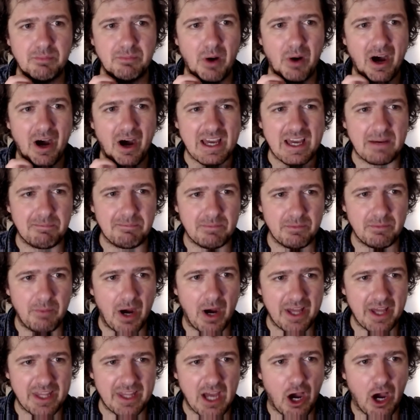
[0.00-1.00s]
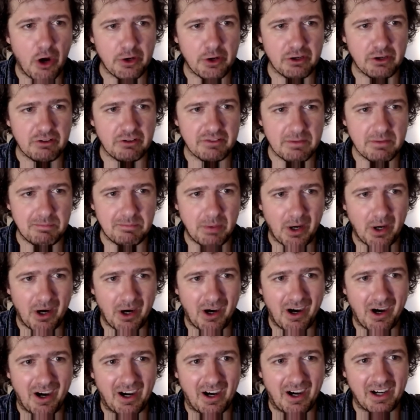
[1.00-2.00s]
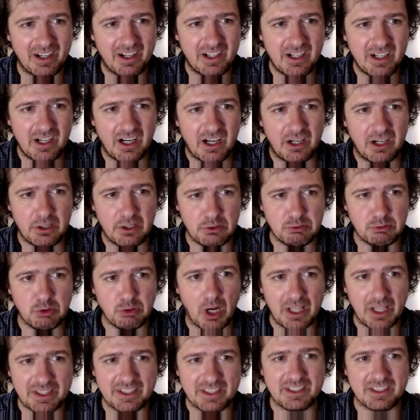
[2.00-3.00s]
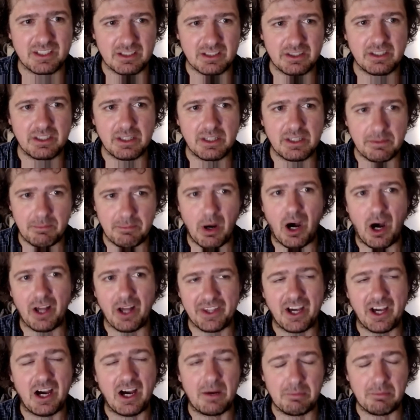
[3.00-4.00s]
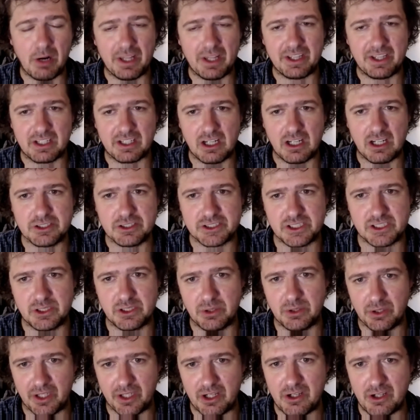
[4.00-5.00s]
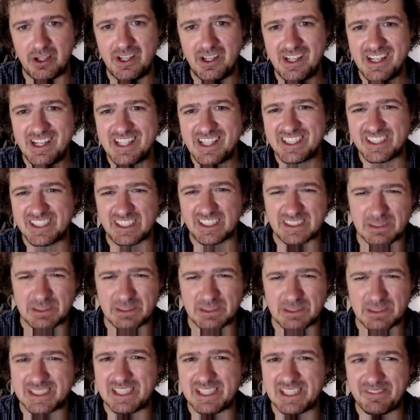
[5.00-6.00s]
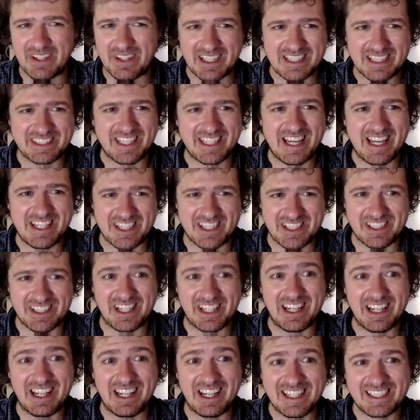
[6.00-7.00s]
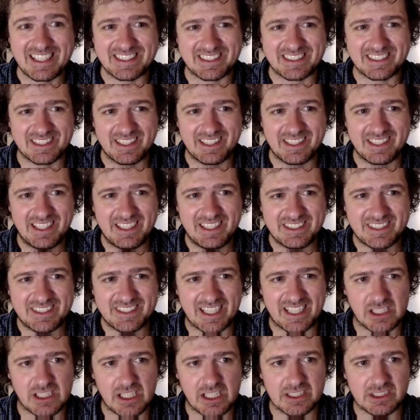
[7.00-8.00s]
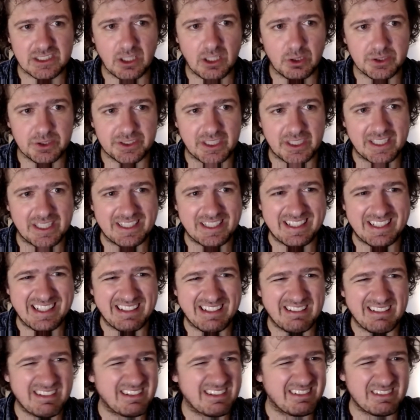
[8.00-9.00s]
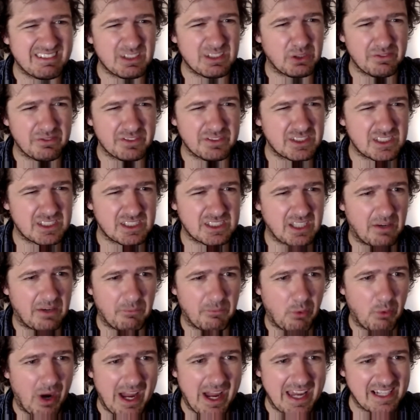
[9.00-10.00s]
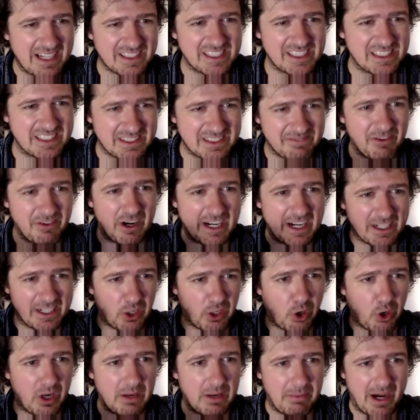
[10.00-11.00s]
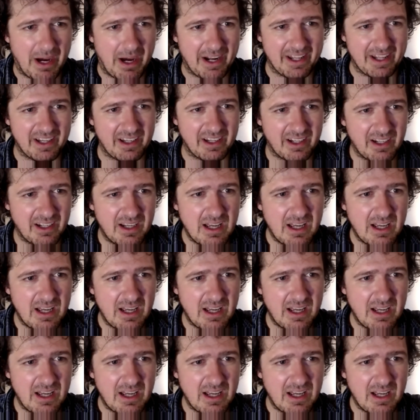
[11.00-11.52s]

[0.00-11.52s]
by the owner of the bar, who run the bar that her brother goes to, although she doesn't specifically say. She's at least sexually assaulted in sort of some way. She's very coy about it.